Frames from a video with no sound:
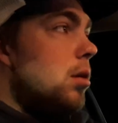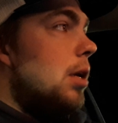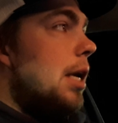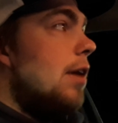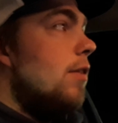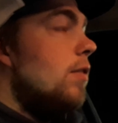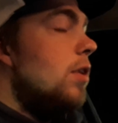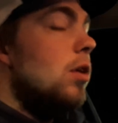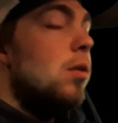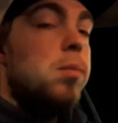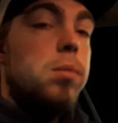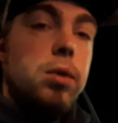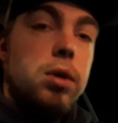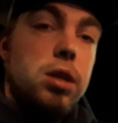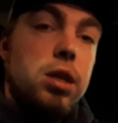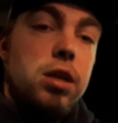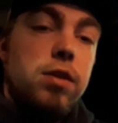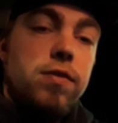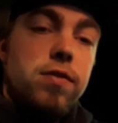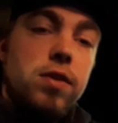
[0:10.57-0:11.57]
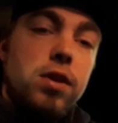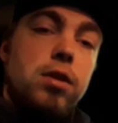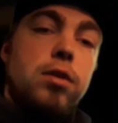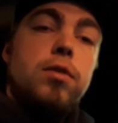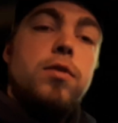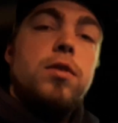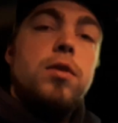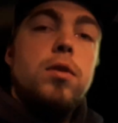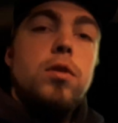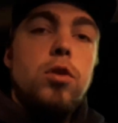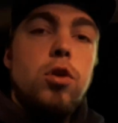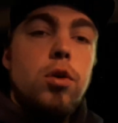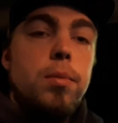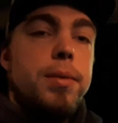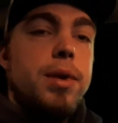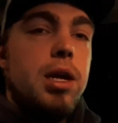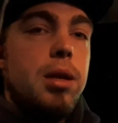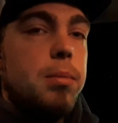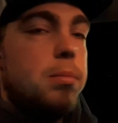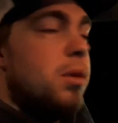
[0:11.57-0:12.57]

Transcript: Haven't done one of these videos in a little bit.